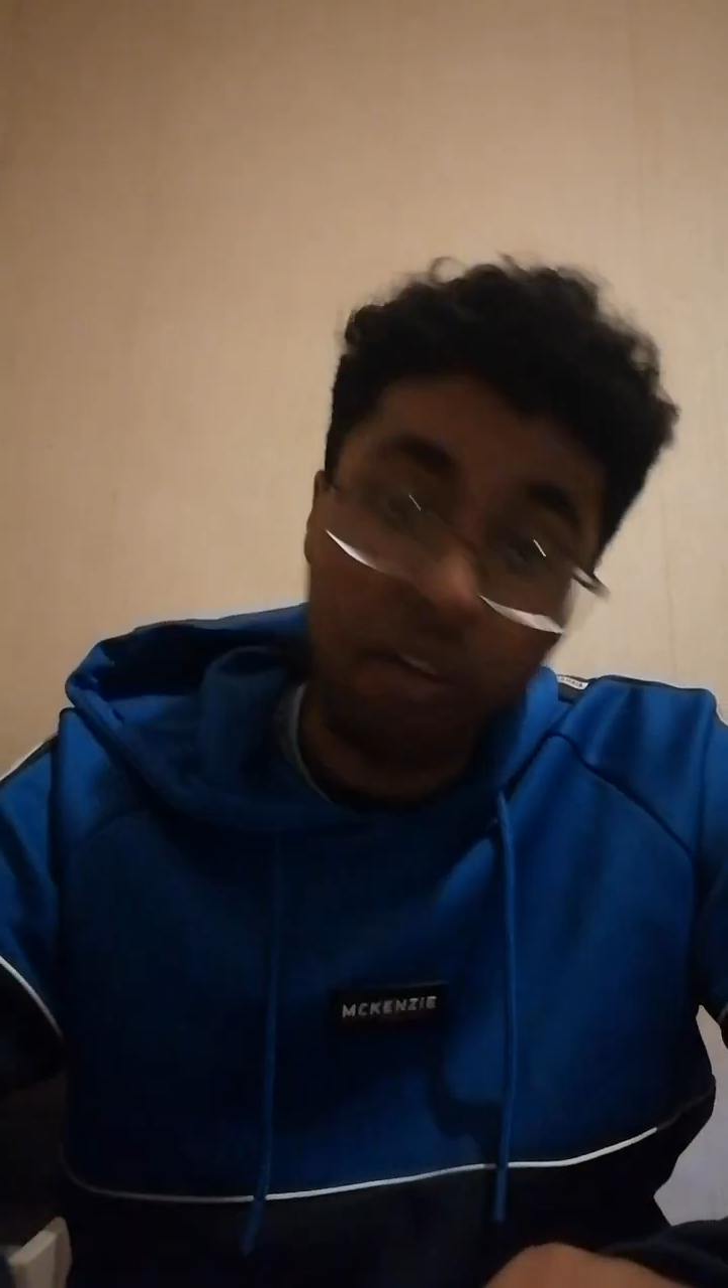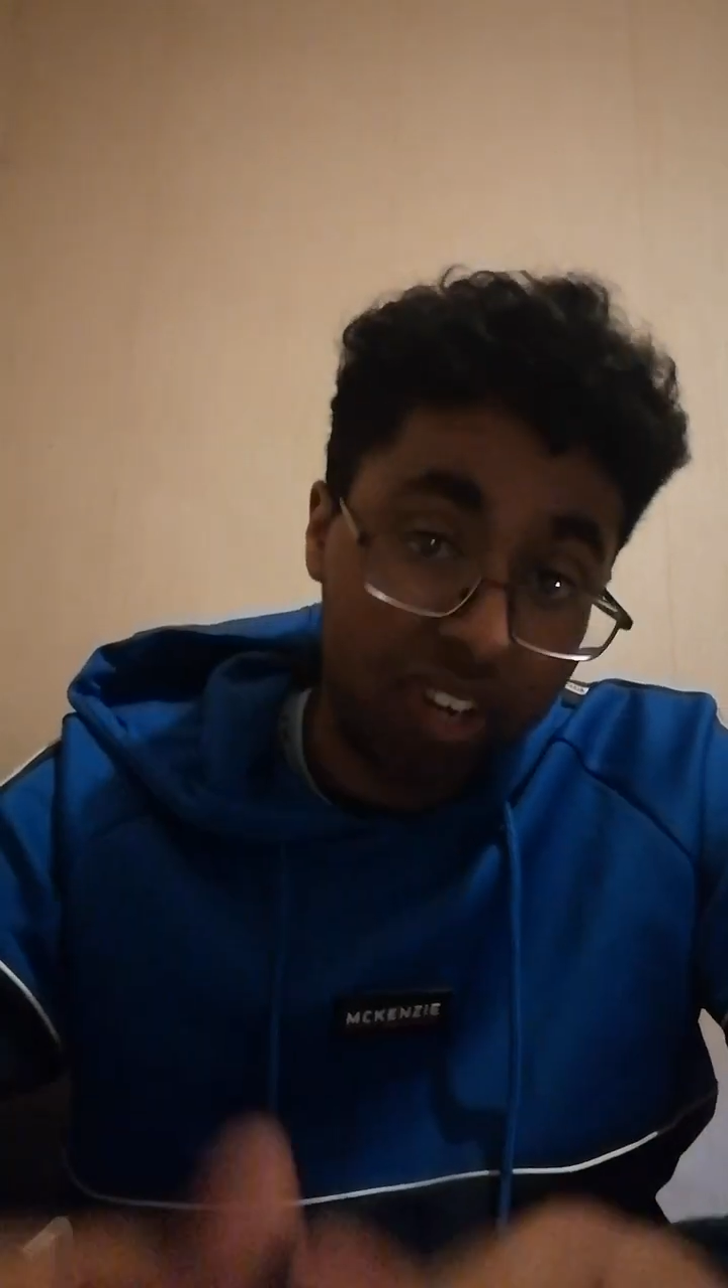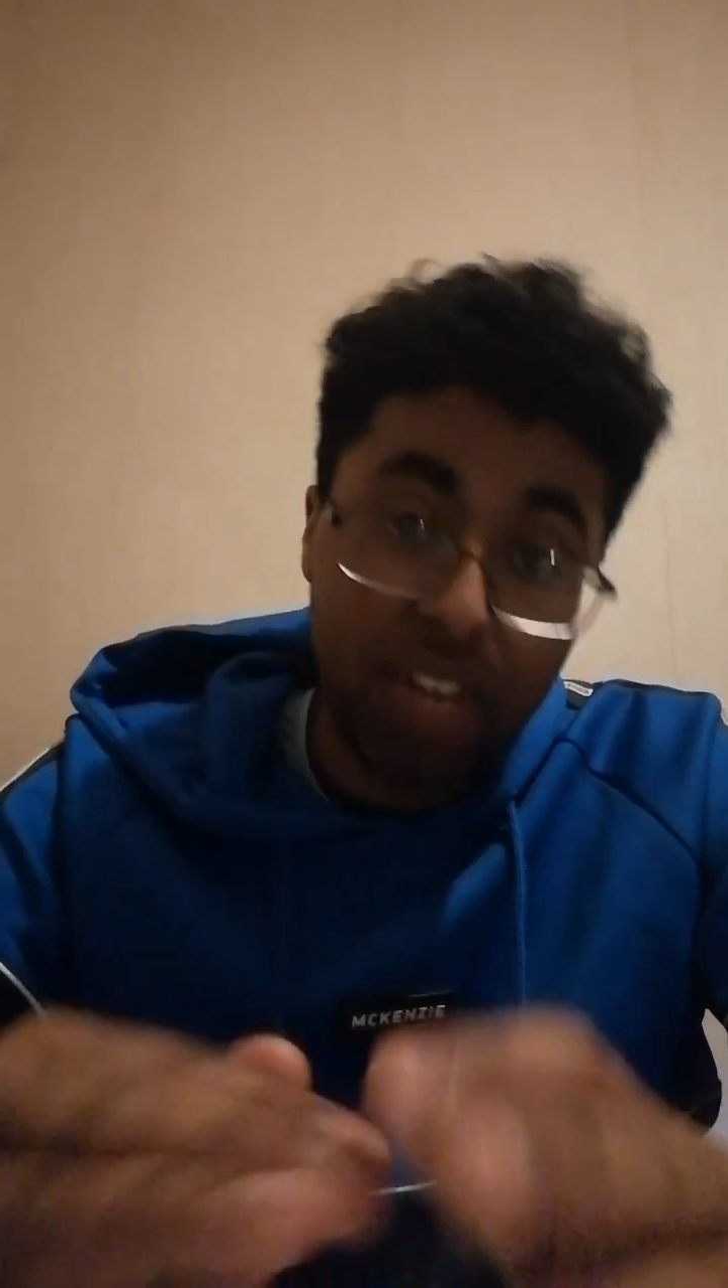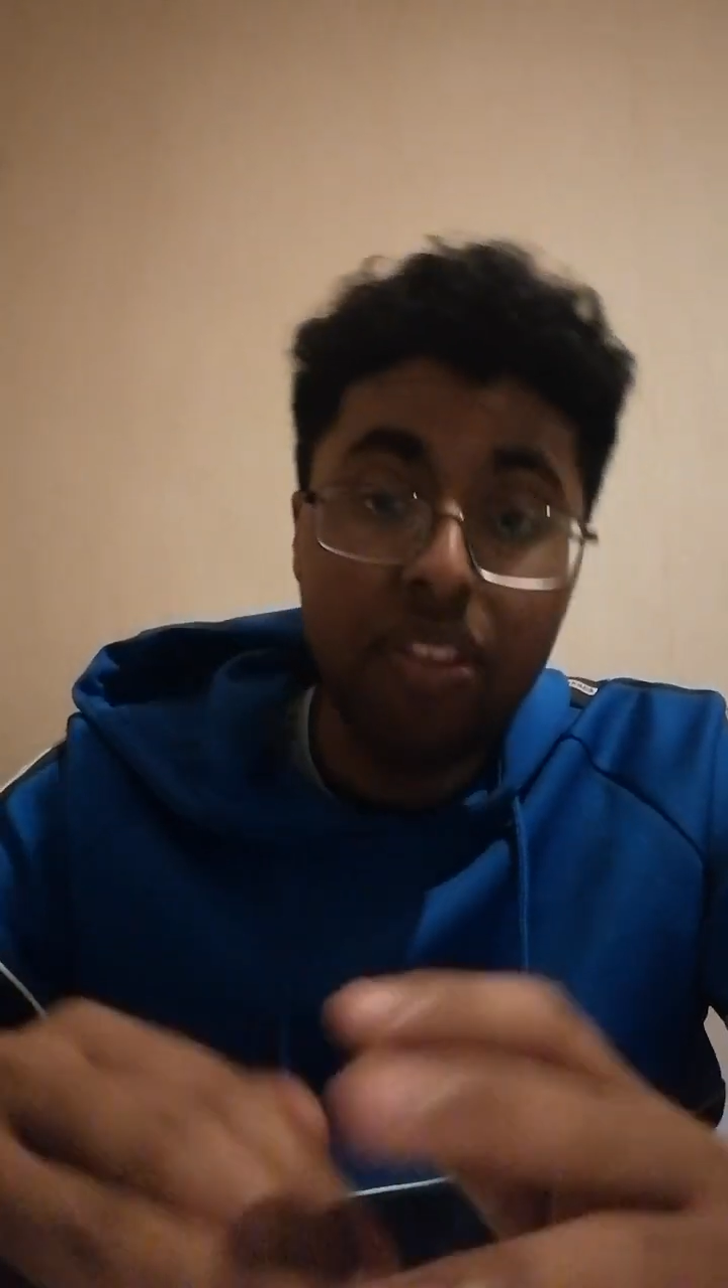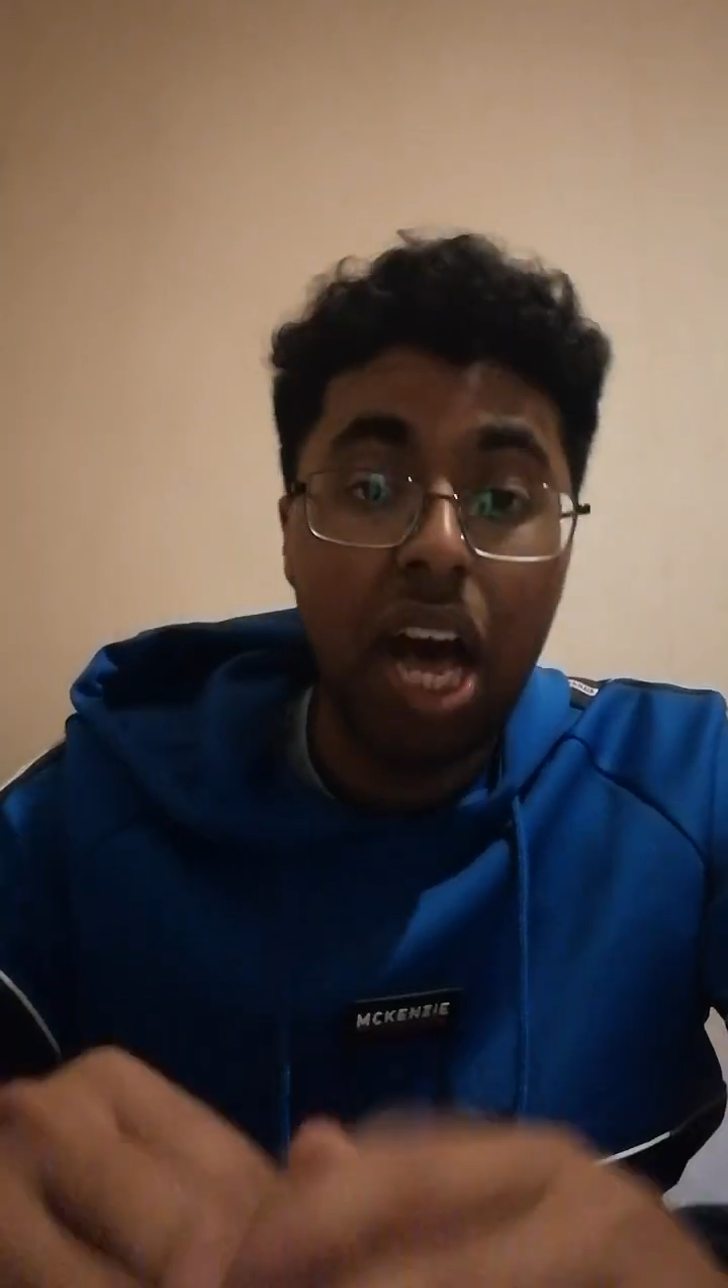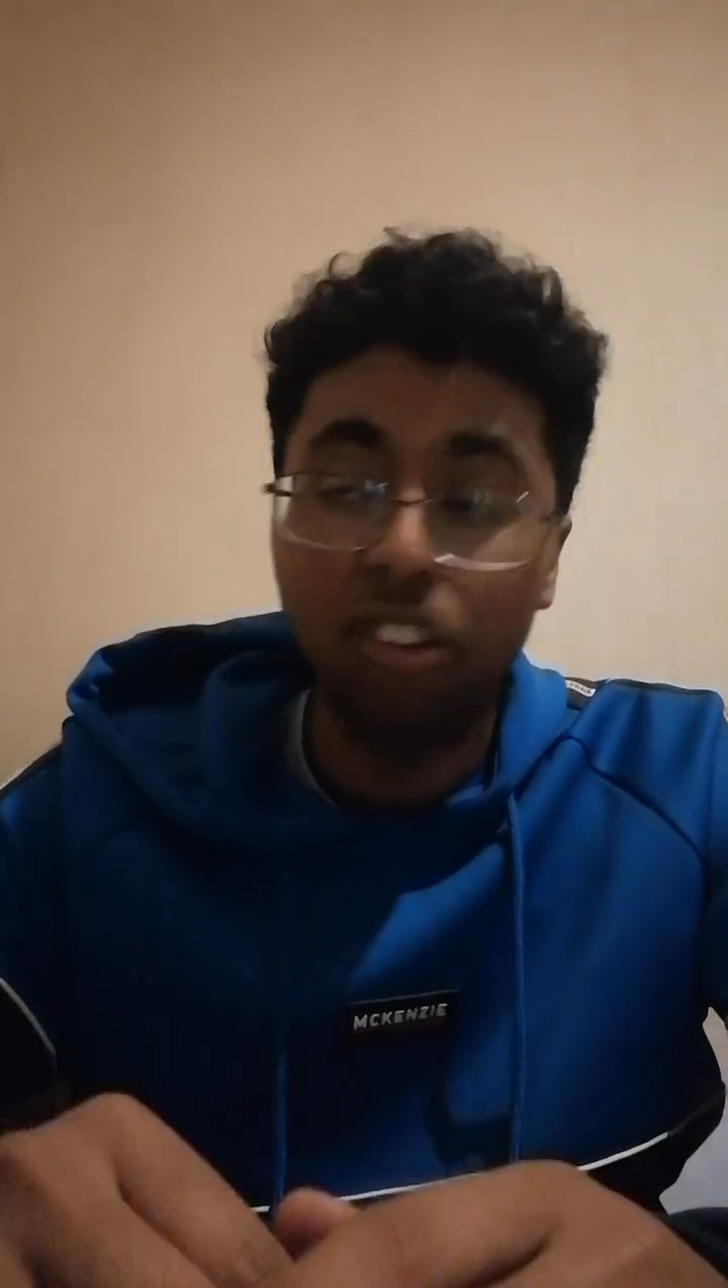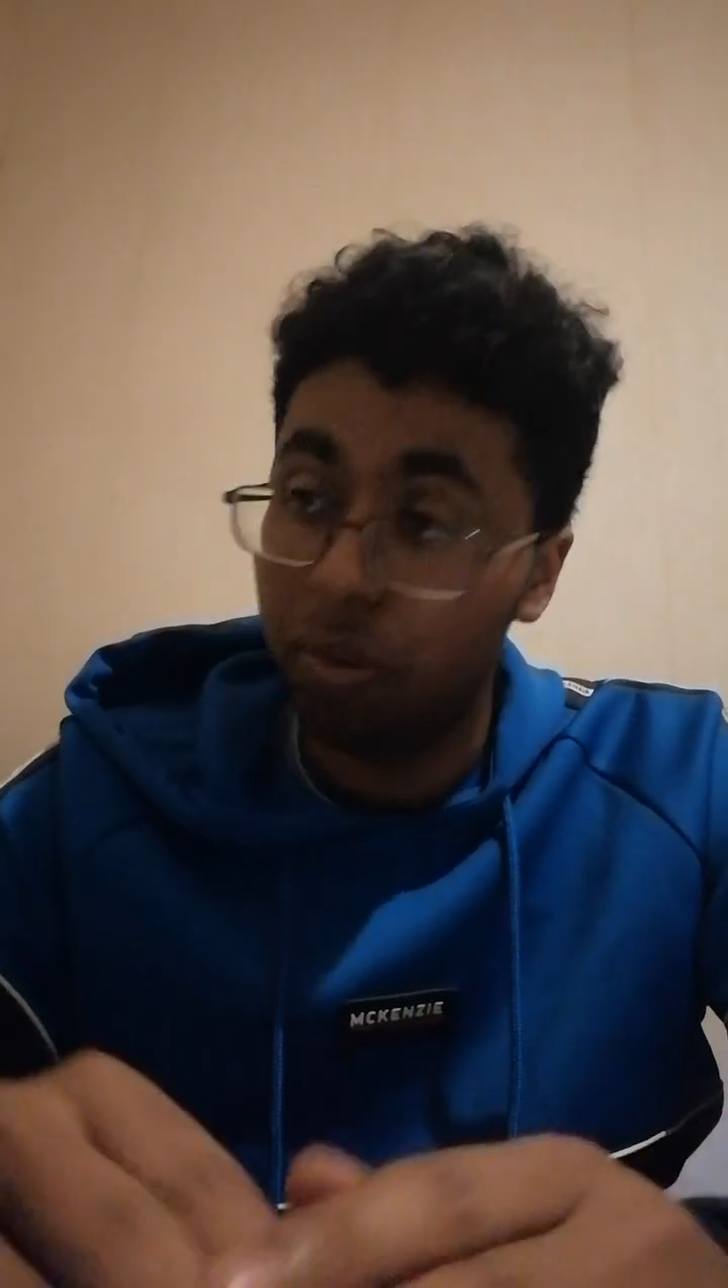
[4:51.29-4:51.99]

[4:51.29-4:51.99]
you have to leave the house,